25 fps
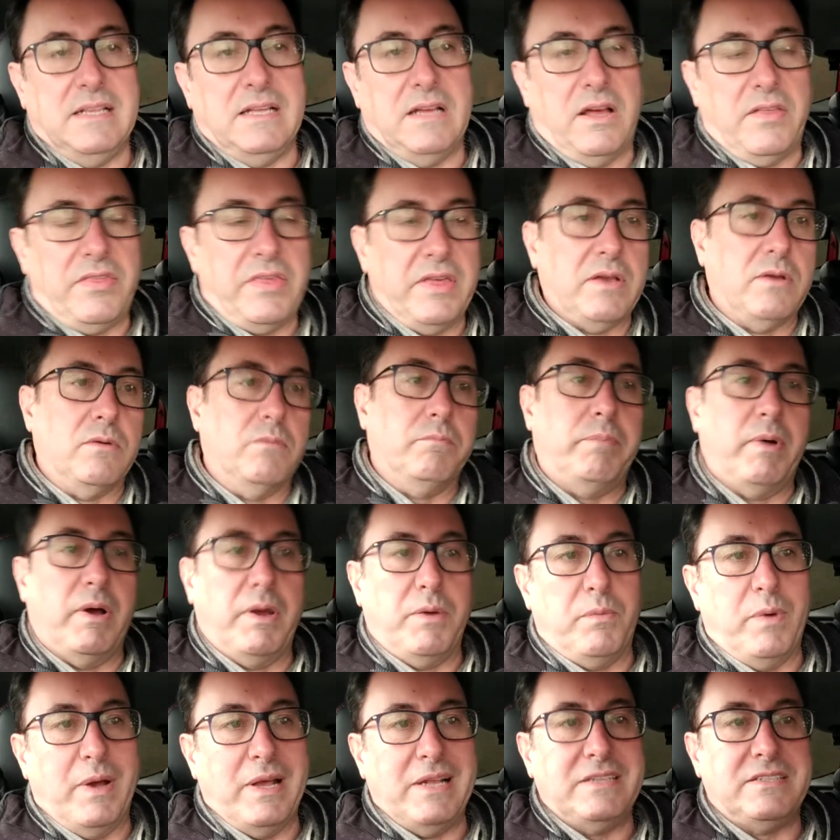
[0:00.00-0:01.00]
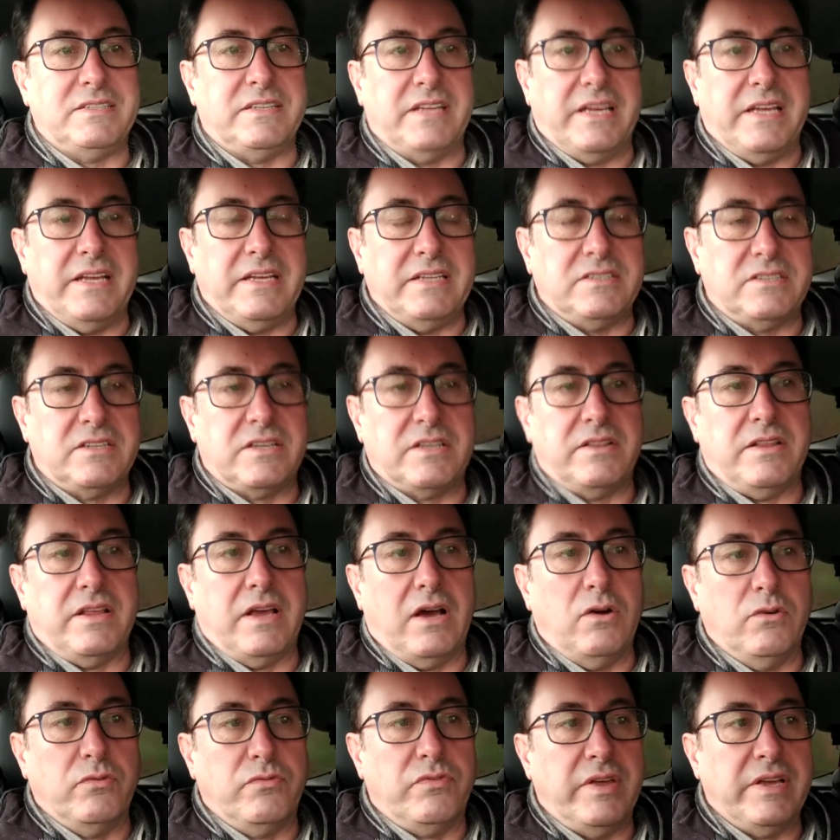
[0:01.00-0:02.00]
I think by Wednesday, the
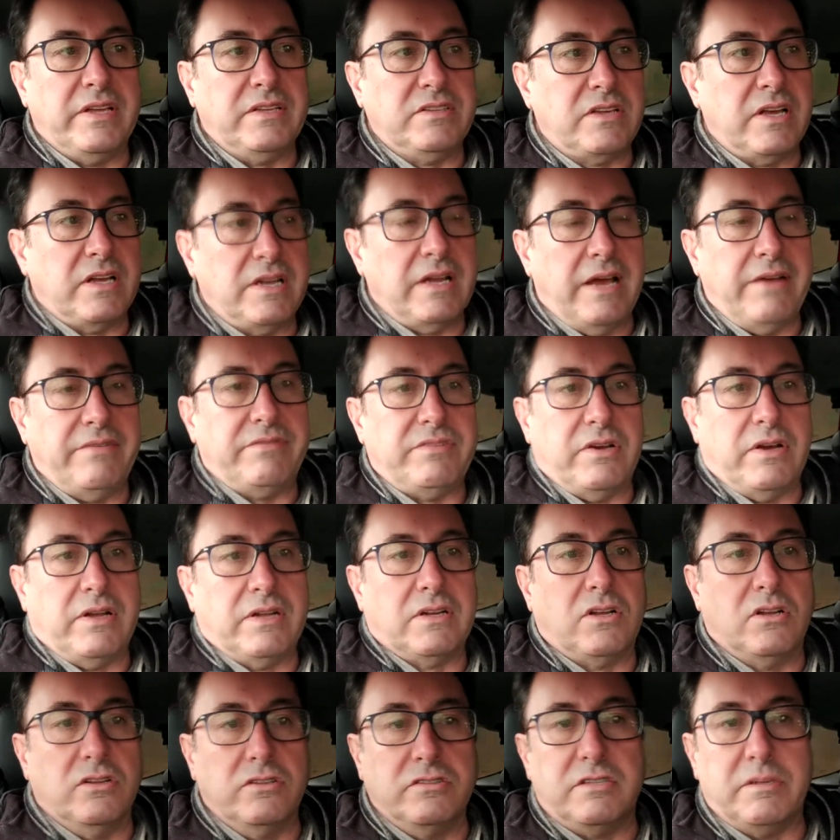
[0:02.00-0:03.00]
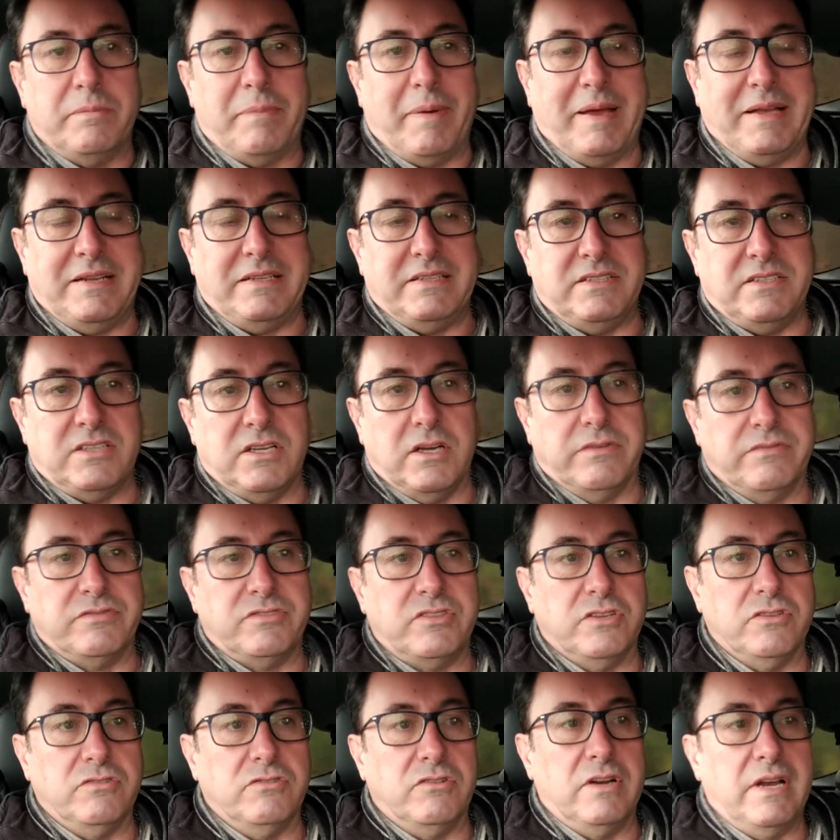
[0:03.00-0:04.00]
whole thing's going to have to unconstipate itself
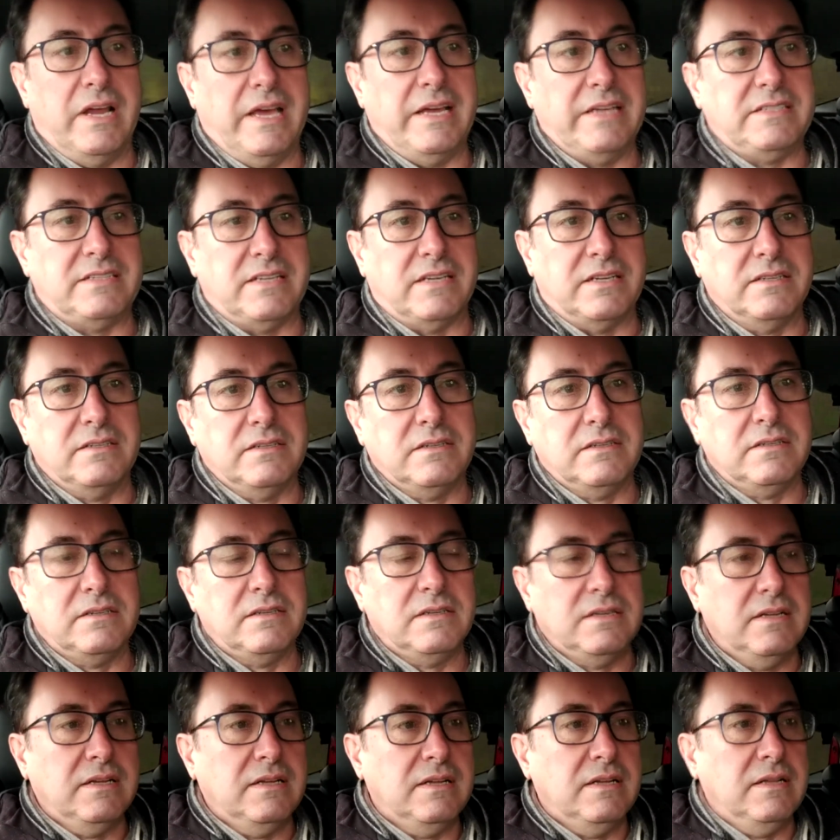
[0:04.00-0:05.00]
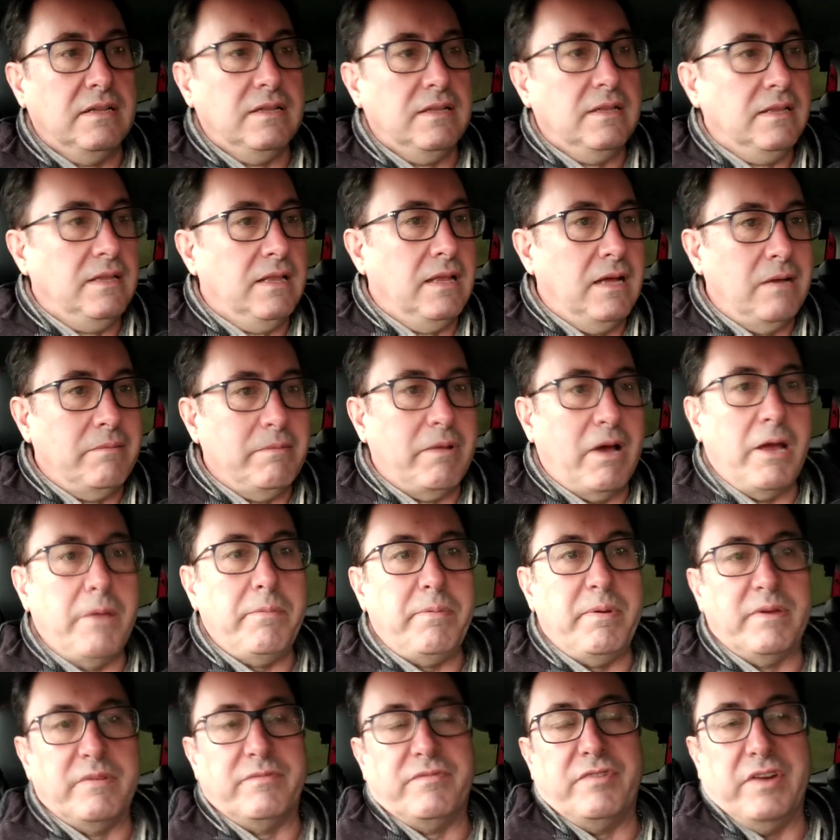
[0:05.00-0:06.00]
sooner or later. I'm
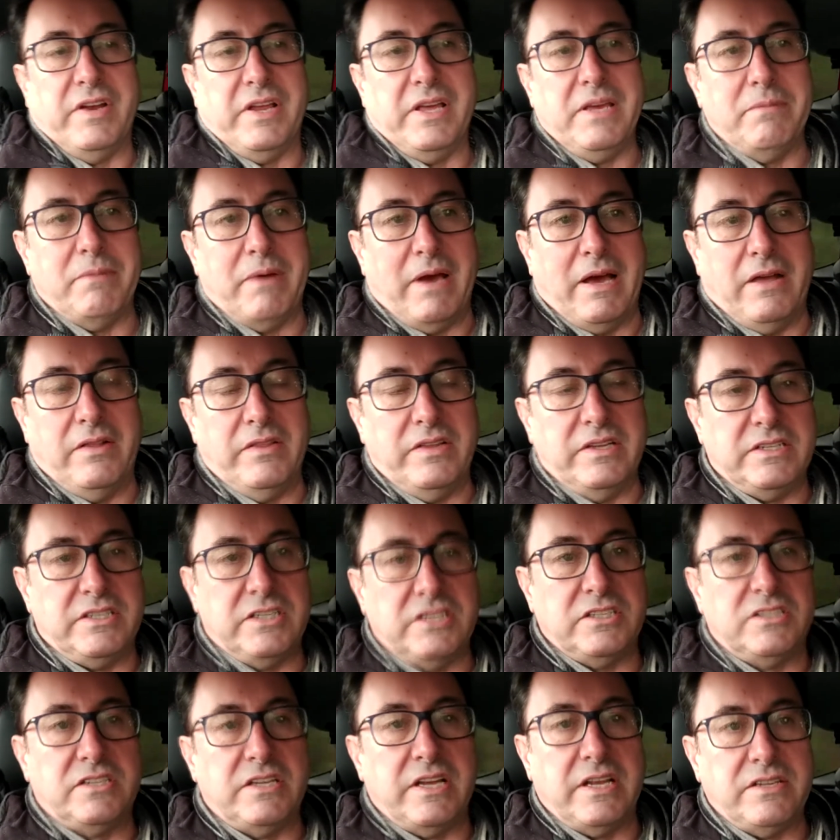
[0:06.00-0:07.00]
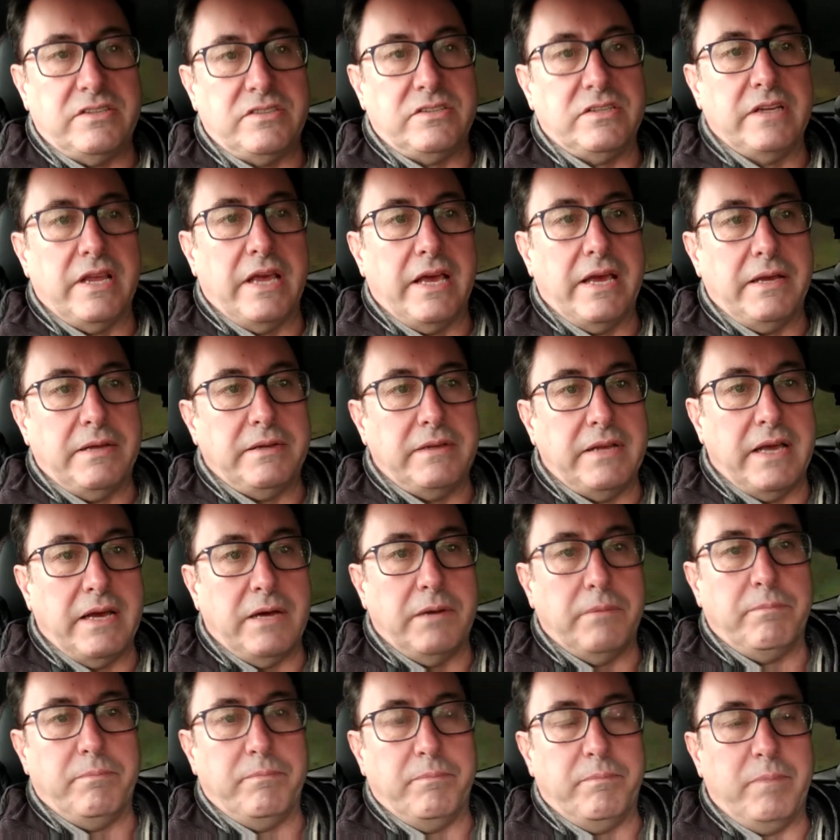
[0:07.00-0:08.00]
hoping for an email that just says, yeah,
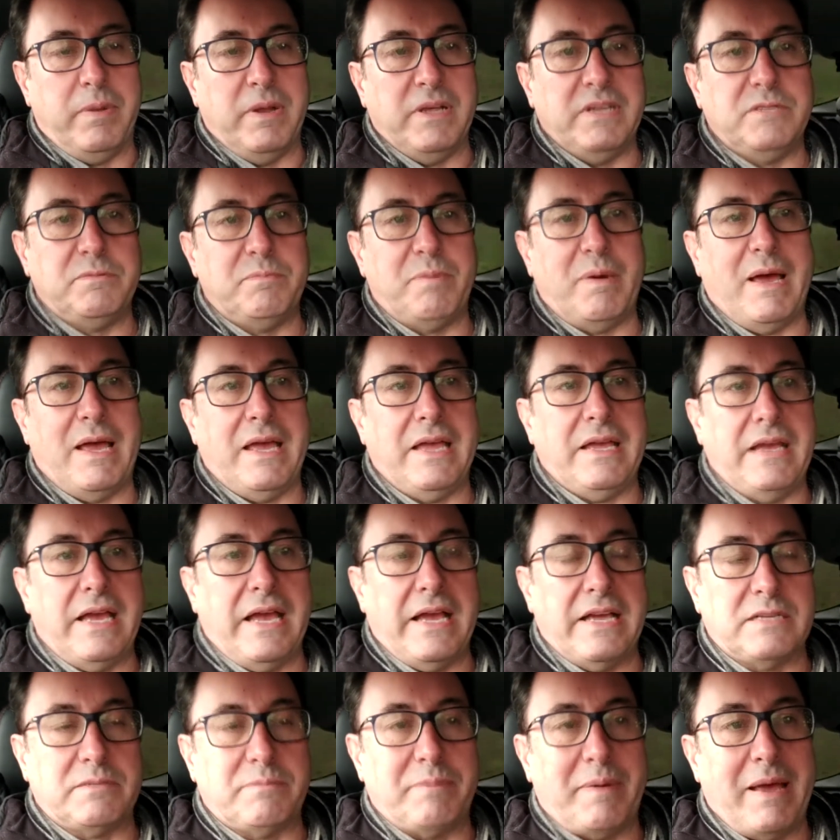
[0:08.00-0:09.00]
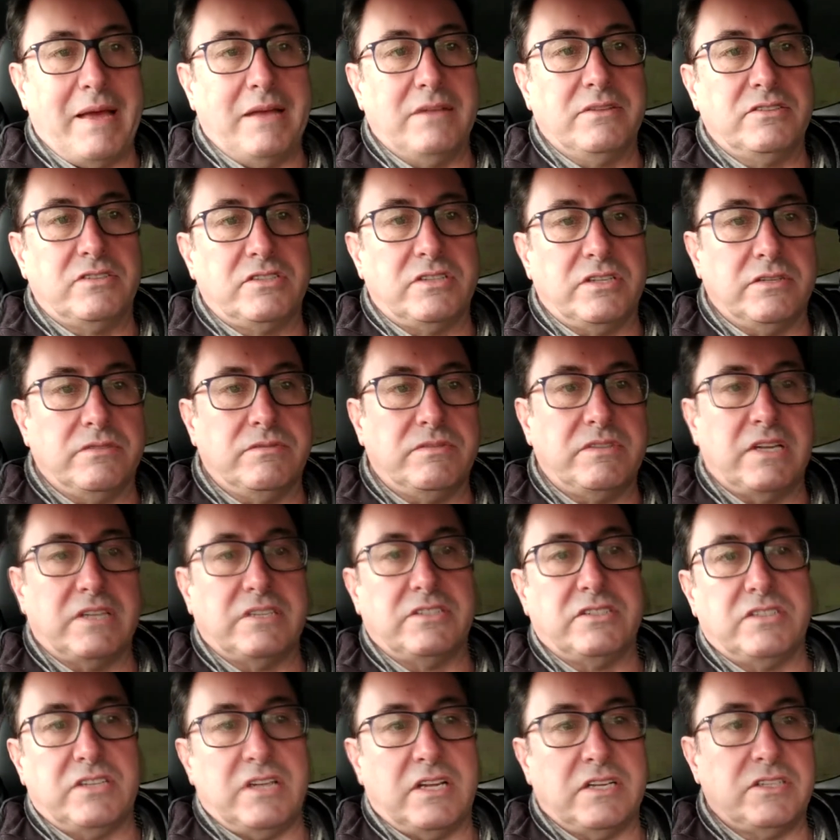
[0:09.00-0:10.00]
now please pay X pounds to
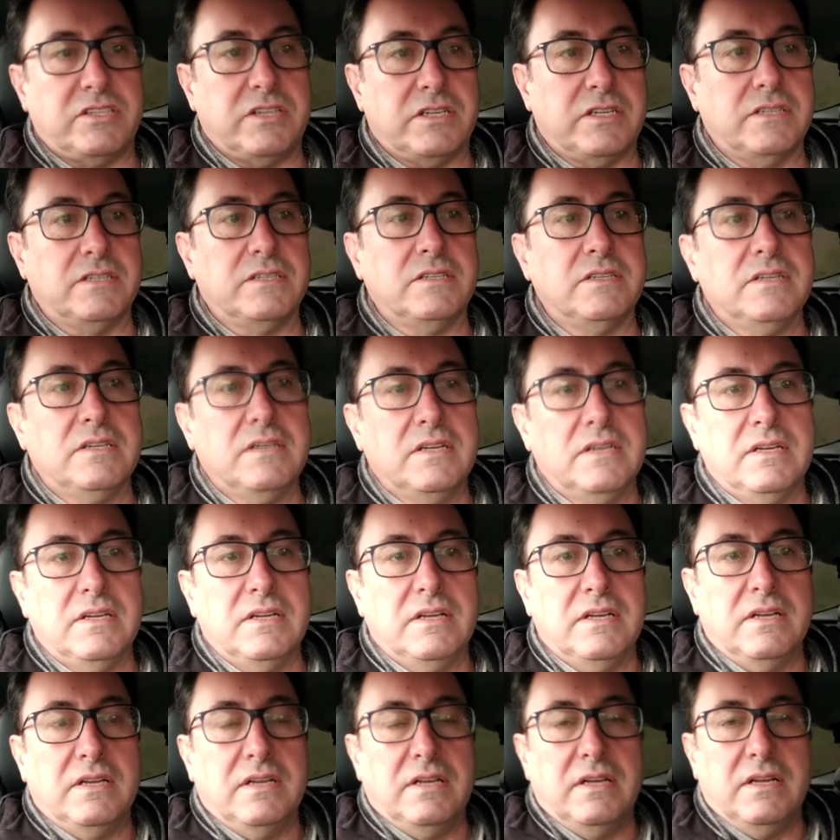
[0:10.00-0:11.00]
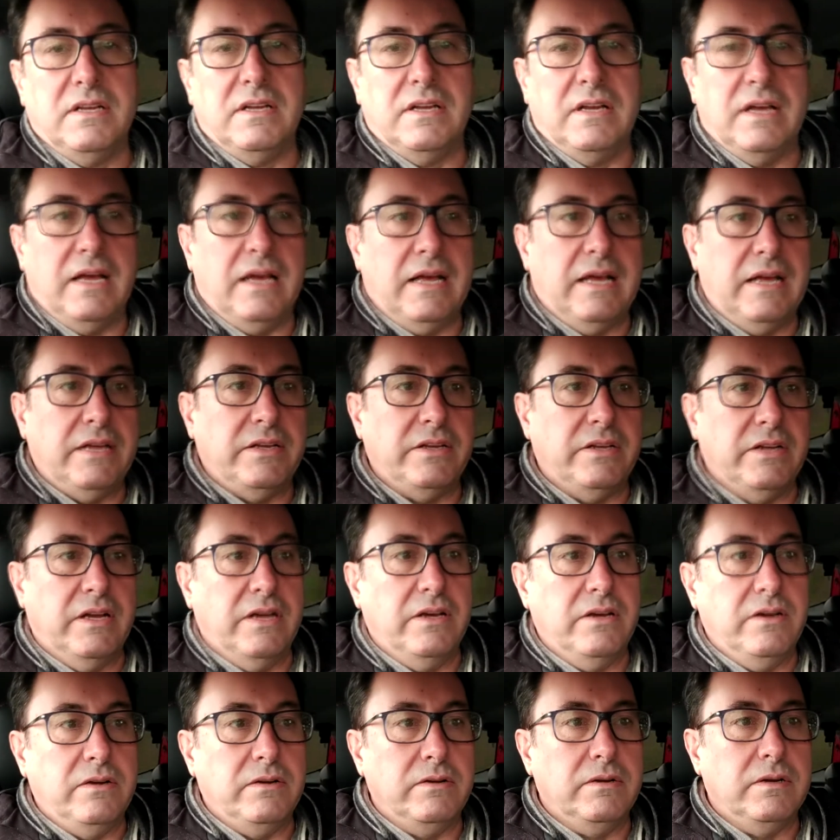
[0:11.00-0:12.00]
such and such a, you
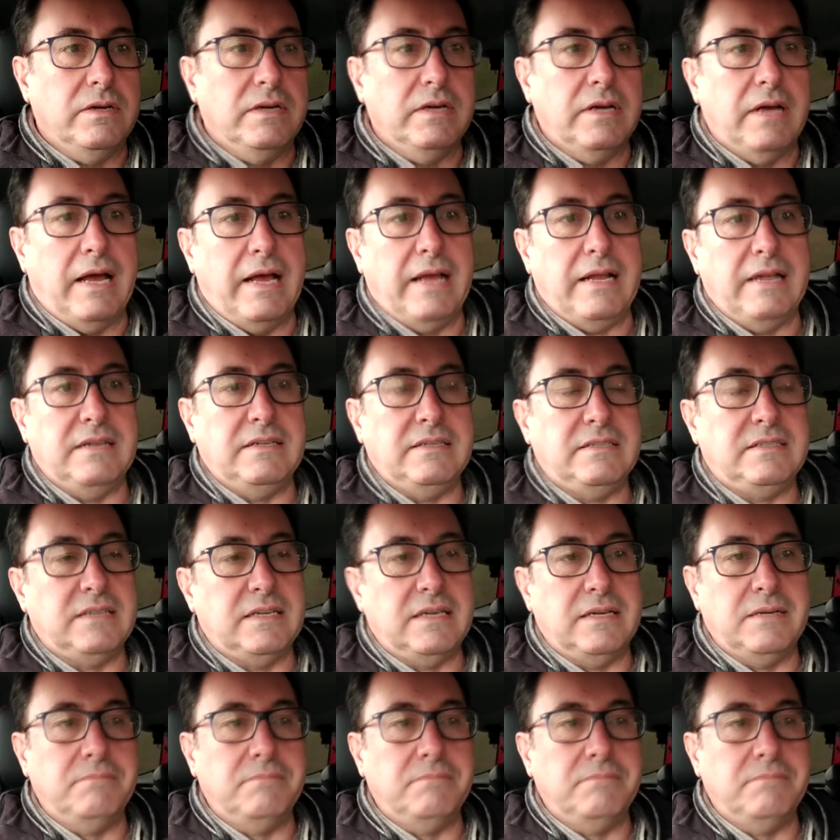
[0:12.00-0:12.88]
know, and